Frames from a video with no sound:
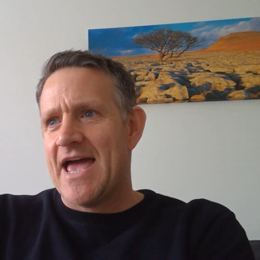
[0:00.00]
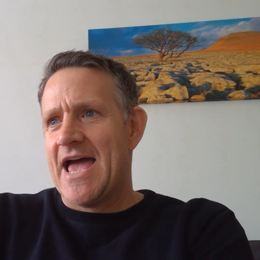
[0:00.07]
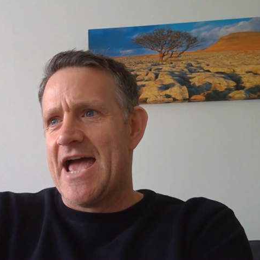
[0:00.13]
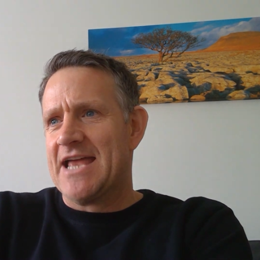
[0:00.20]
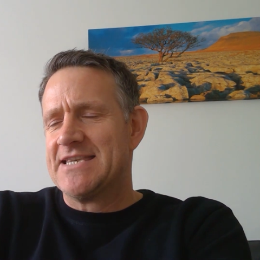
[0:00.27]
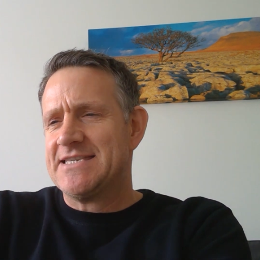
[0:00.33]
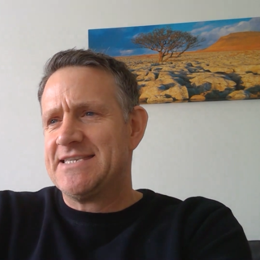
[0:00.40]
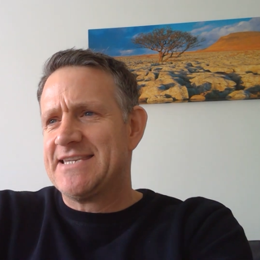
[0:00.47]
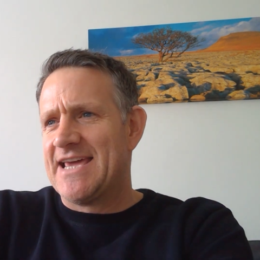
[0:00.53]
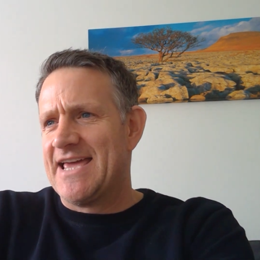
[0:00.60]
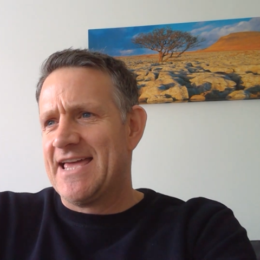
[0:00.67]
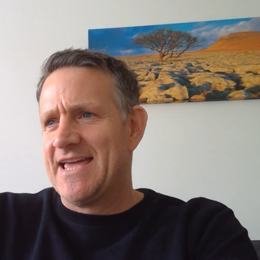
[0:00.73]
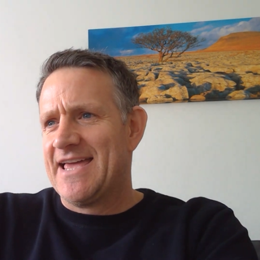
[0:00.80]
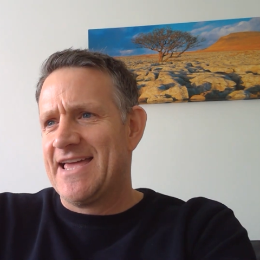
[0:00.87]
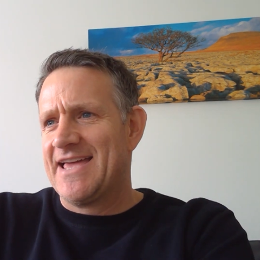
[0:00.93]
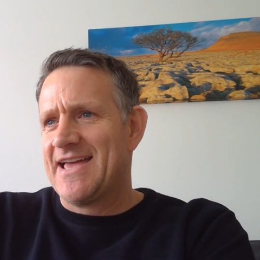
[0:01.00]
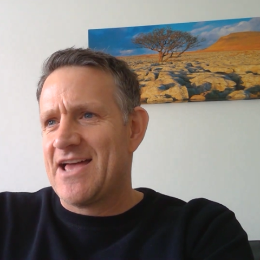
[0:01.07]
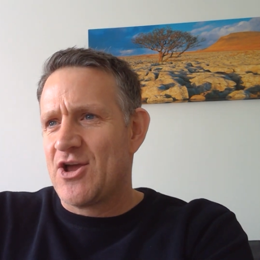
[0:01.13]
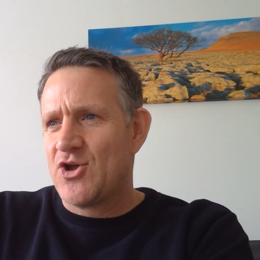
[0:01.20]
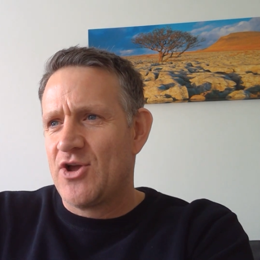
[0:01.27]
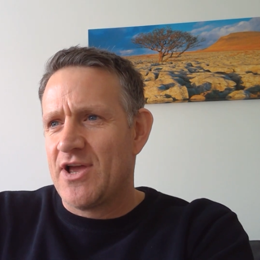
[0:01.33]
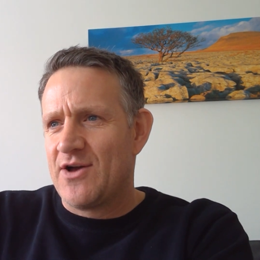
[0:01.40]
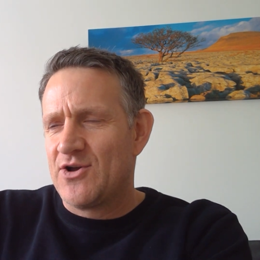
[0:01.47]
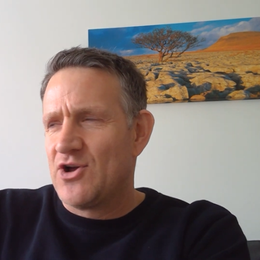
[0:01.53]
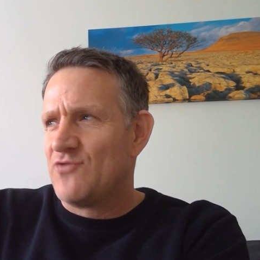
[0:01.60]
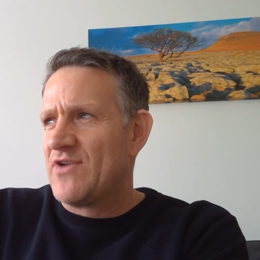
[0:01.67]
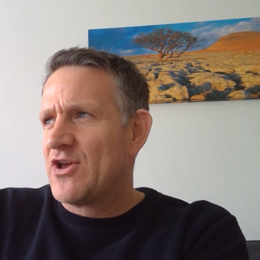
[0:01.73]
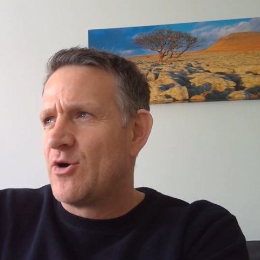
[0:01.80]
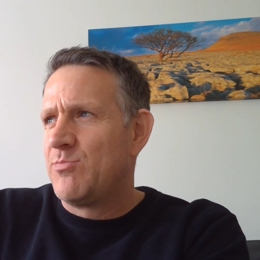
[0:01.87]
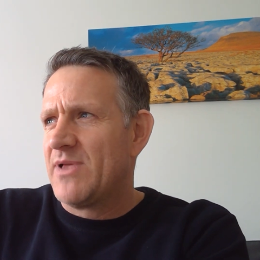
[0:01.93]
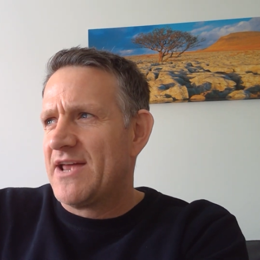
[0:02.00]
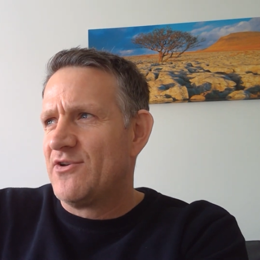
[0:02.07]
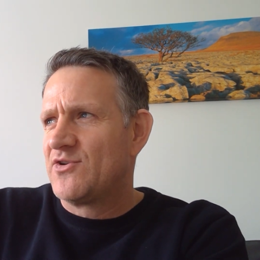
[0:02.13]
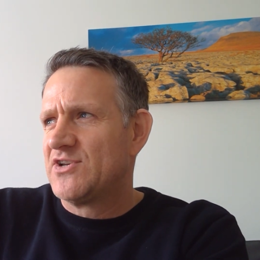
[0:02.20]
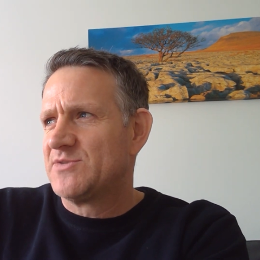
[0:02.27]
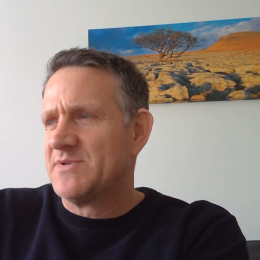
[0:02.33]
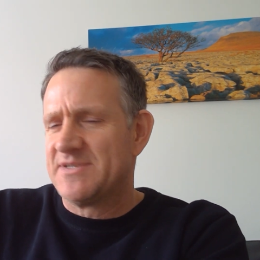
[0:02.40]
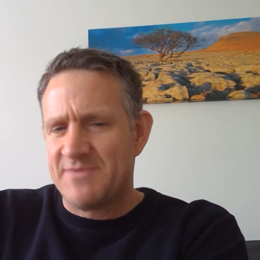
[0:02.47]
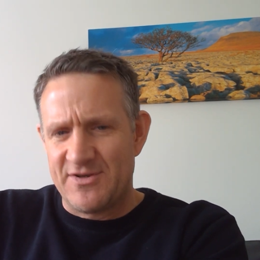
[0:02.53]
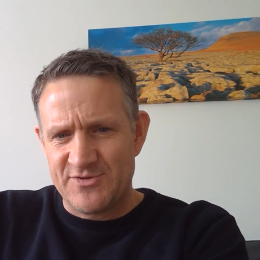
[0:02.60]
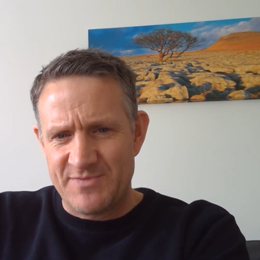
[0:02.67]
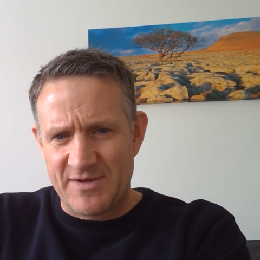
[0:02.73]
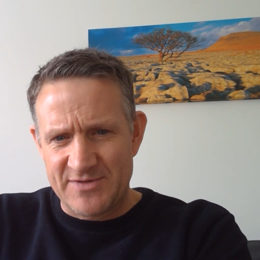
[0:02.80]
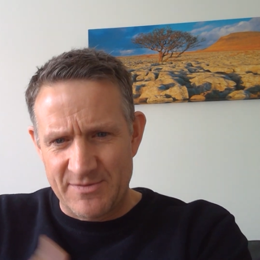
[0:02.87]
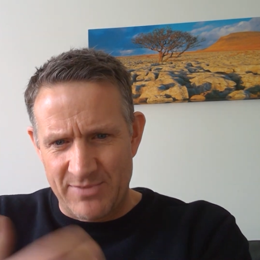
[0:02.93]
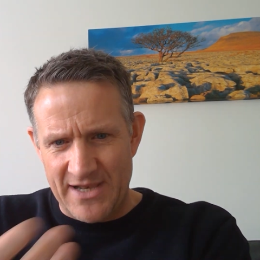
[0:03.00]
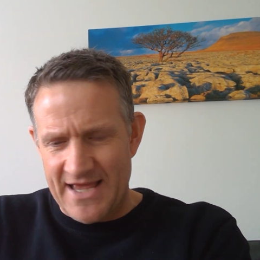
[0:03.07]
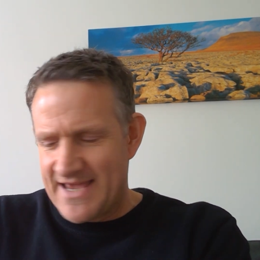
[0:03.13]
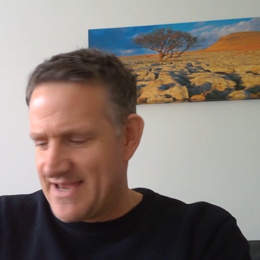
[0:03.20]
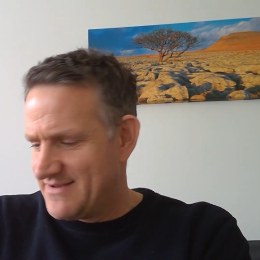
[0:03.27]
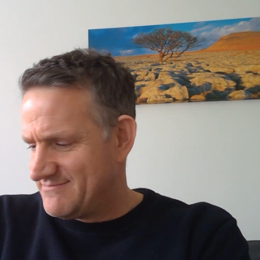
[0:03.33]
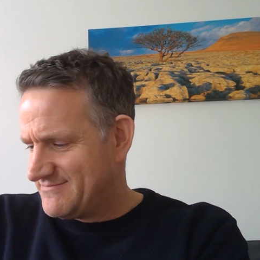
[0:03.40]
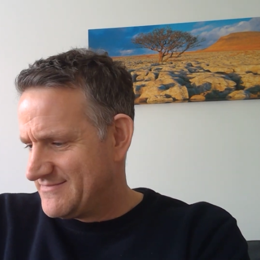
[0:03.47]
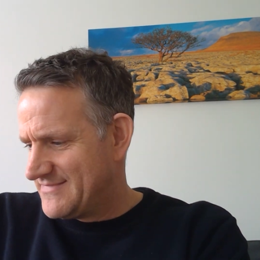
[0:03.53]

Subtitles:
And I've got a record player at Christmas and I was able to play